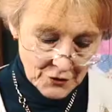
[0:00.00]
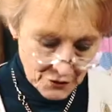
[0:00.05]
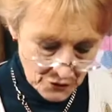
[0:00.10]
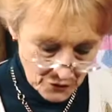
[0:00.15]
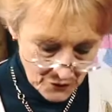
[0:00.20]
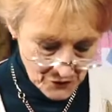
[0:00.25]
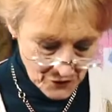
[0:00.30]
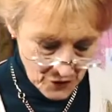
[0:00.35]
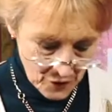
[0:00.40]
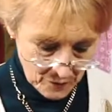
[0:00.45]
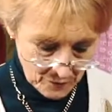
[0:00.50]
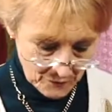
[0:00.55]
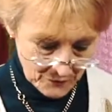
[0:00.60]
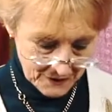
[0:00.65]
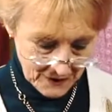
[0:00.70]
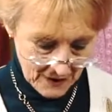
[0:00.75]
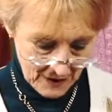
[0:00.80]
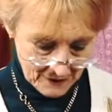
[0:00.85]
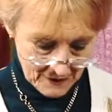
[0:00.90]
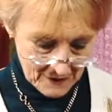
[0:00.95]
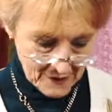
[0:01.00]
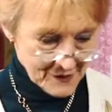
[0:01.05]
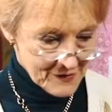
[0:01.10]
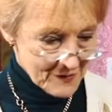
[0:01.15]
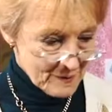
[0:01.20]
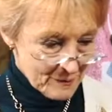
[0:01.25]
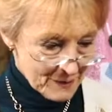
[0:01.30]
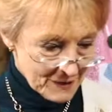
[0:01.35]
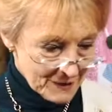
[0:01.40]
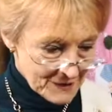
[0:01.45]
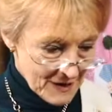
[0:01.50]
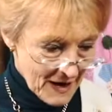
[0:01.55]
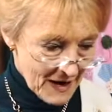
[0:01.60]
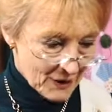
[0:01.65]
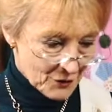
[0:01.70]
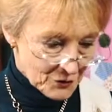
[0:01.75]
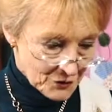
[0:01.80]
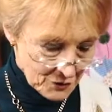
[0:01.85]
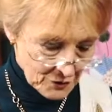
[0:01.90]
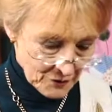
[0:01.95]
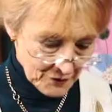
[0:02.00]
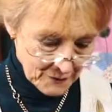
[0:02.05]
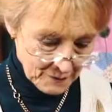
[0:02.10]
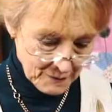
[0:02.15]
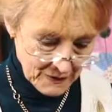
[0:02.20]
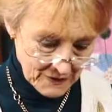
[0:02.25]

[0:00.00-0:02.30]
To sew them together, simply take 2 of the